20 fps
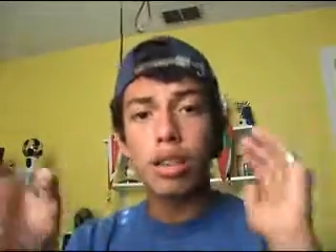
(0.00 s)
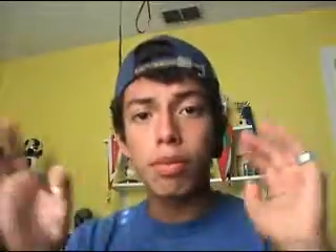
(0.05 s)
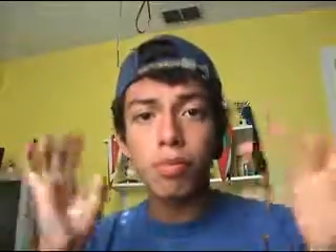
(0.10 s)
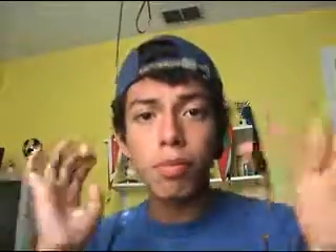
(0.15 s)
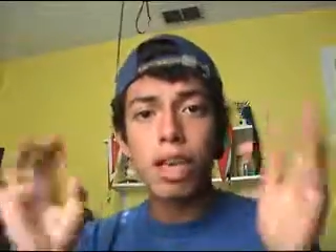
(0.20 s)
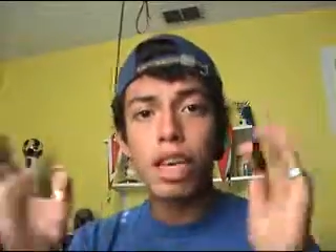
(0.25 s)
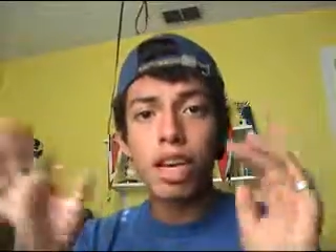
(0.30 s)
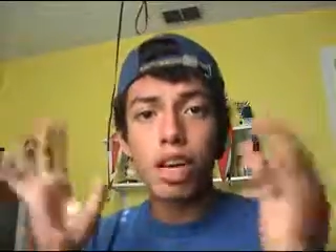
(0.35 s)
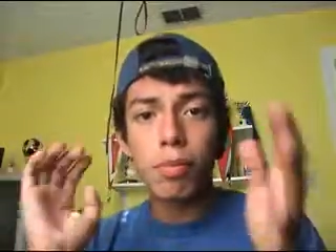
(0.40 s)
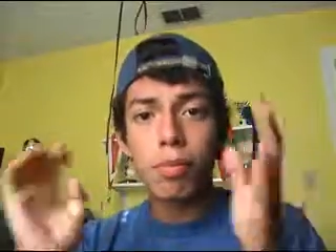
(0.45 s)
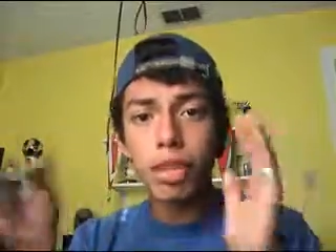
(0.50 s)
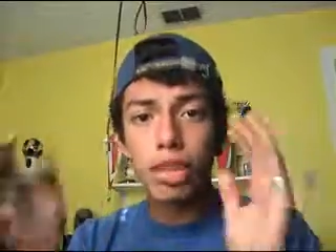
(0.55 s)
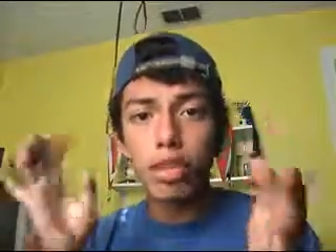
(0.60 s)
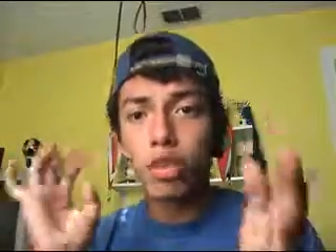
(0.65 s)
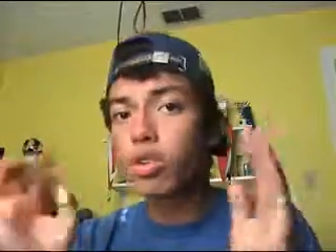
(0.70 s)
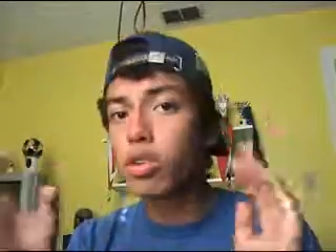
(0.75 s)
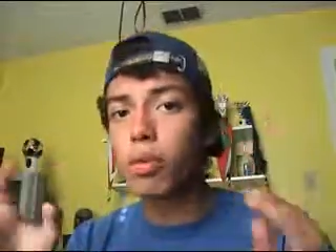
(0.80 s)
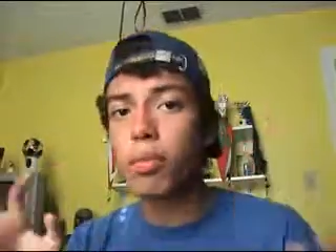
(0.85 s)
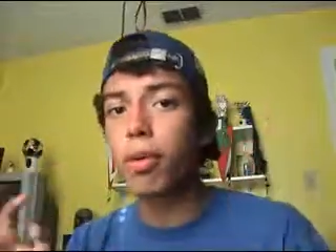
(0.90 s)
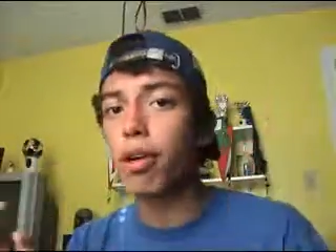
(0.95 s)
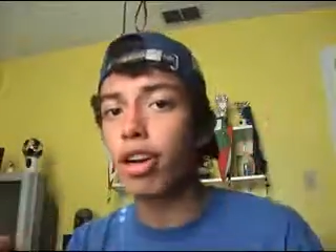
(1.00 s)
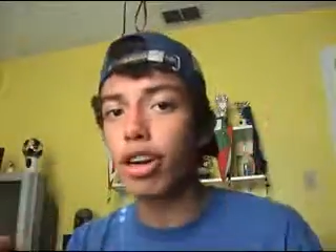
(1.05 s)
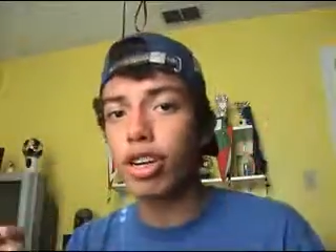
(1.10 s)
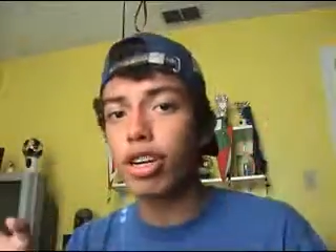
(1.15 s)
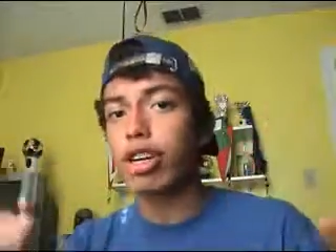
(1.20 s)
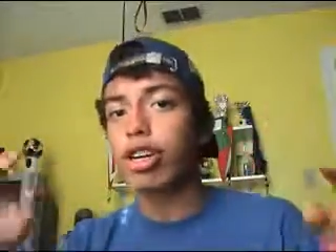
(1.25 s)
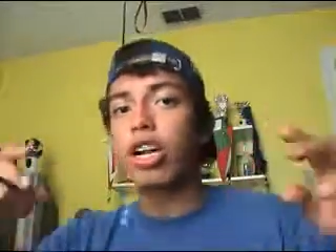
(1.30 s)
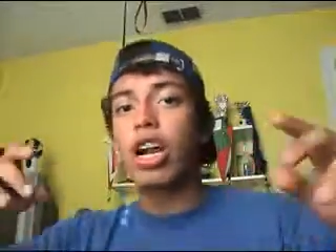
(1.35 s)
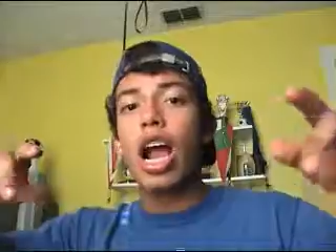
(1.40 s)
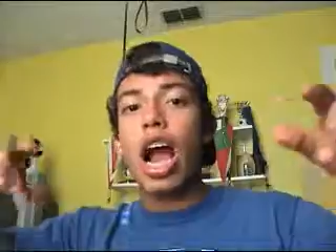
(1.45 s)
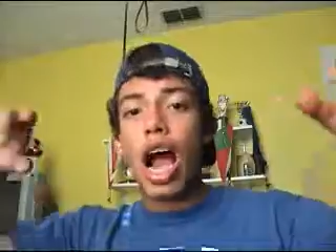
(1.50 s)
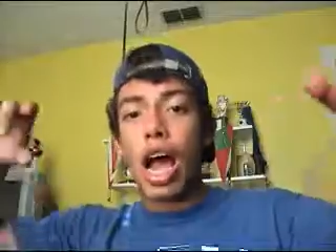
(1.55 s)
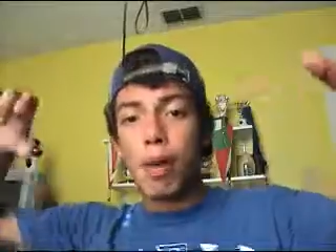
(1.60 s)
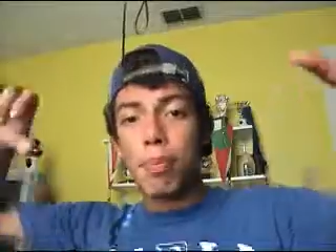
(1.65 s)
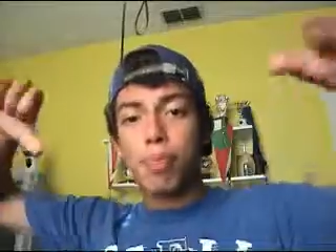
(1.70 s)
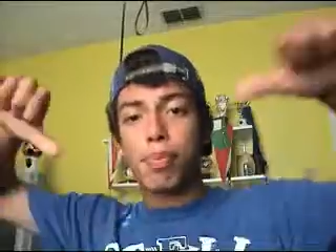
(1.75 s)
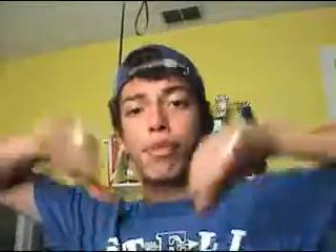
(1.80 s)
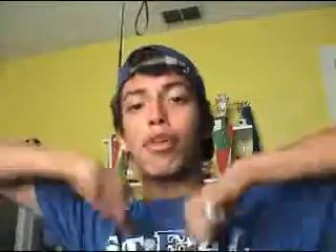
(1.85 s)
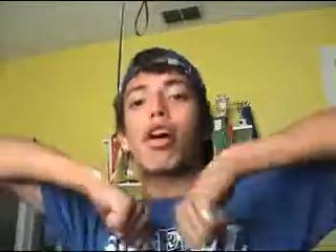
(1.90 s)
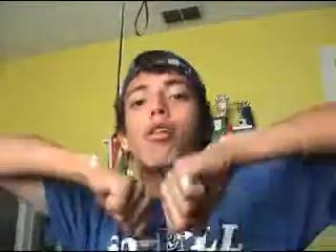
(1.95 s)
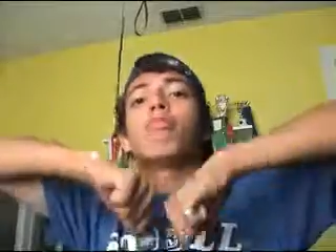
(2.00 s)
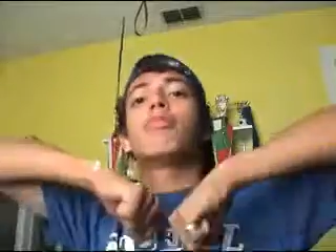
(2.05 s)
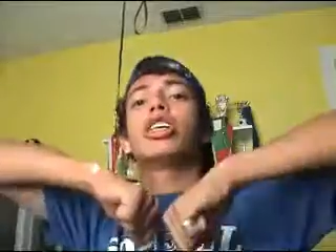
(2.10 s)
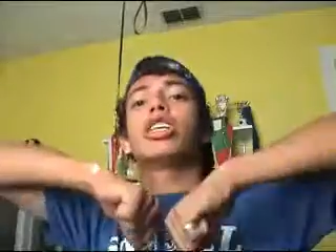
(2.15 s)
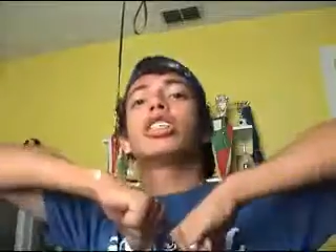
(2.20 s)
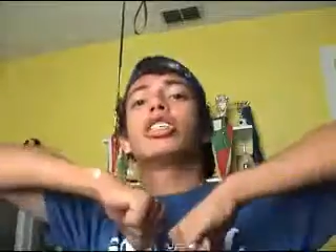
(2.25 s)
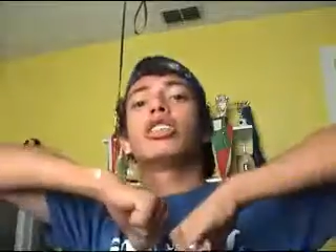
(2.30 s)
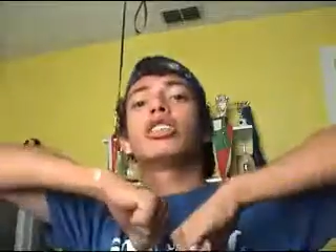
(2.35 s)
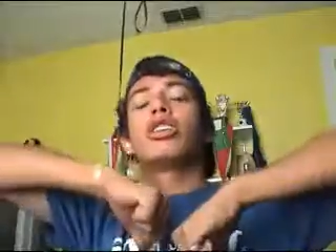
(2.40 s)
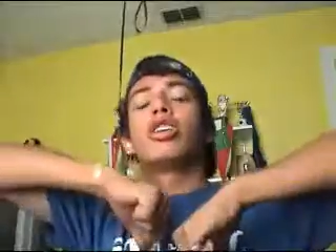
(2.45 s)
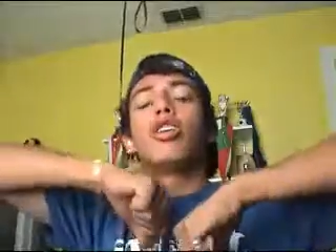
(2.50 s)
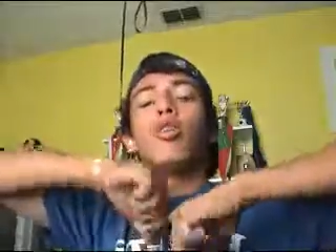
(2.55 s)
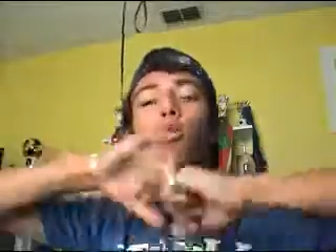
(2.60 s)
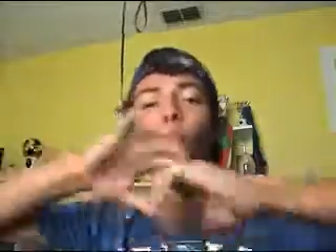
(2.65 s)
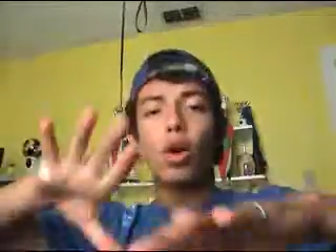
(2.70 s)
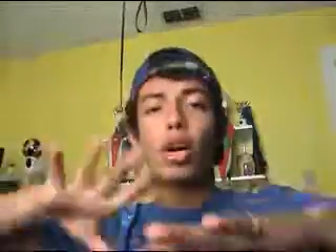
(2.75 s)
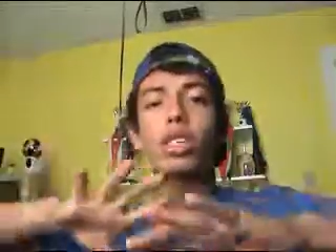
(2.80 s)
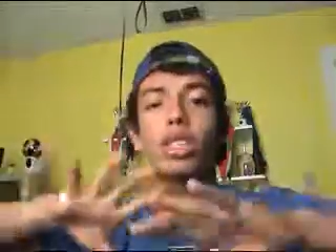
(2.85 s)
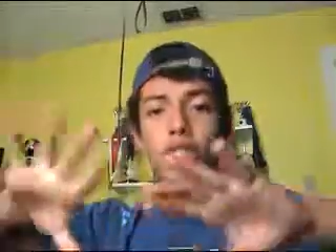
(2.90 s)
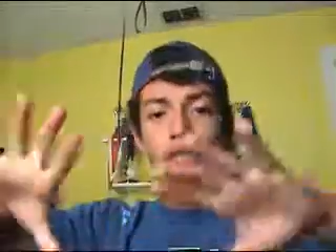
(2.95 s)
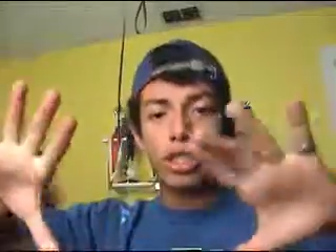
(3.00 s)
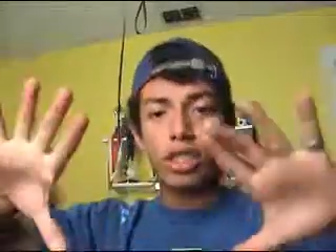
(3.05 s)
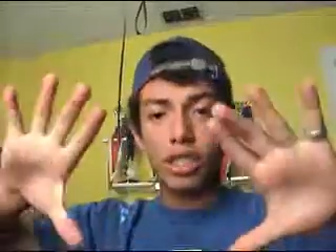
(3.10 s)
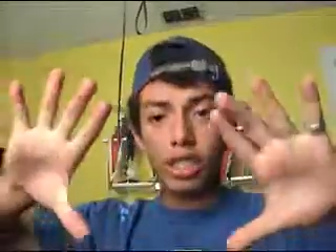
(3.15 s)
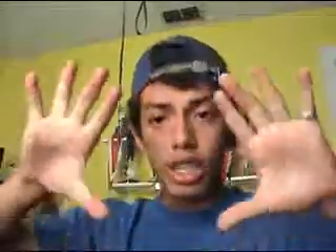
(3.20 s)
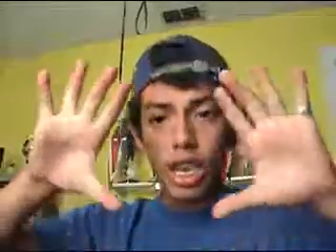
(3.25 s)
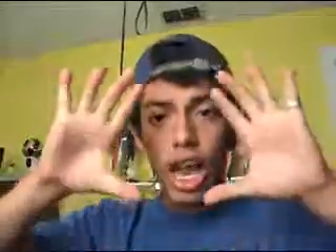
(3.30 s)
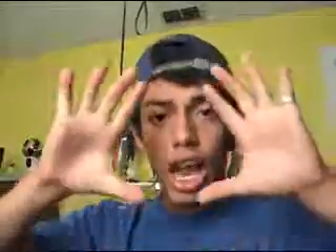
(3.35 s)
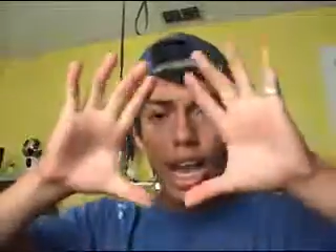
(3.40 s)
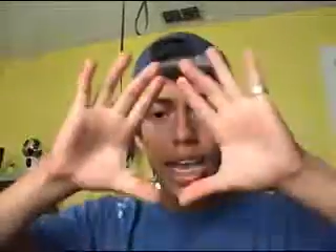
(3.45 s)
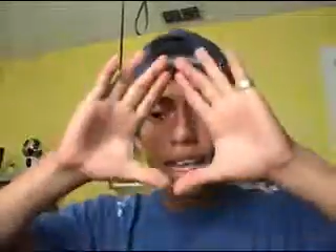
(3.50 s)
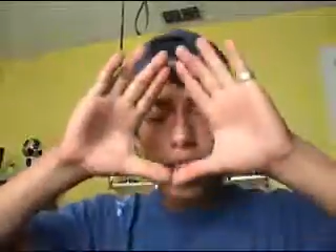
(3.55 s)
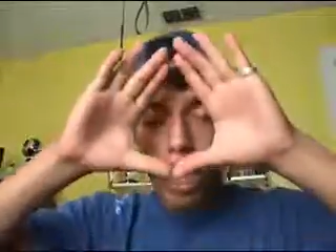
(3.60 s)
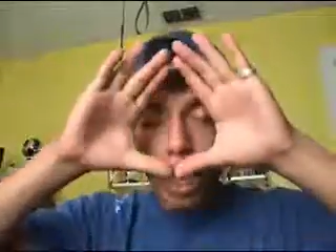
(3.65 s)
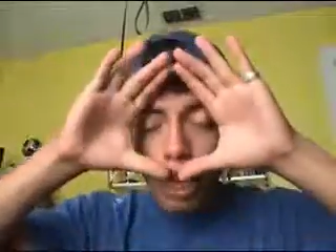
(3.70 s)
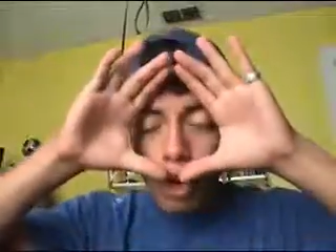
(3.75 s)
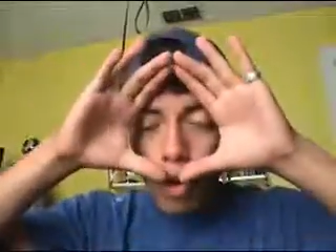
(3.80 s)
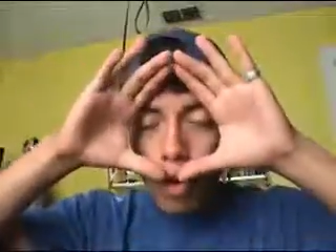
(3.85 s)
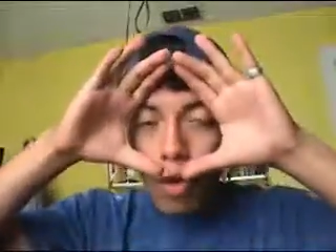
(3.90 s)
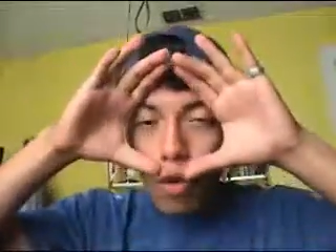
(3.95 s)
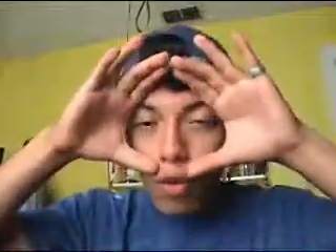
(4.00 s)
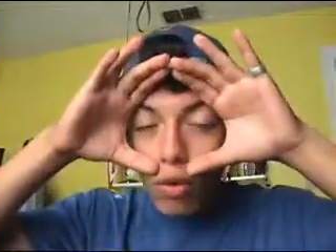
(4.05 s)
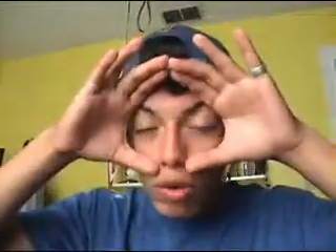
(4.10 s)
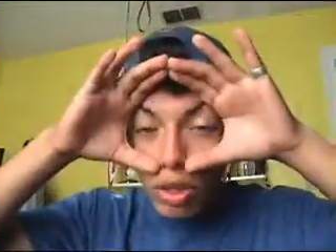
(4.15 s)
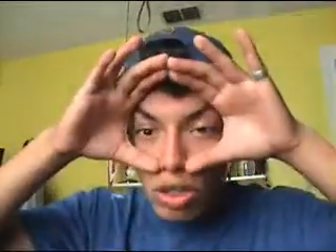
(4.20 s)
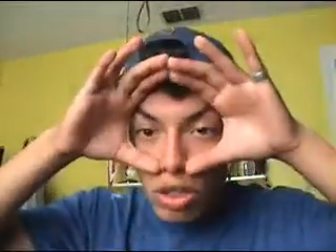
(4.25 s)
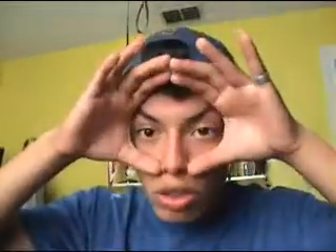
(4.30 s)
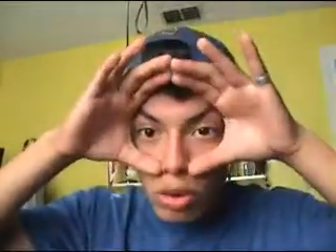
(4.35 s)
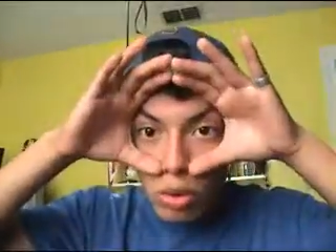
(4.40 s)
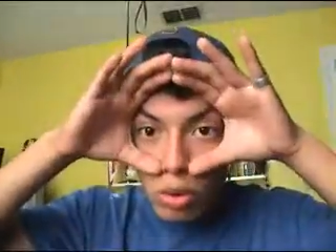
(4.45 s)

become a YouTube partner, I promise, once I get to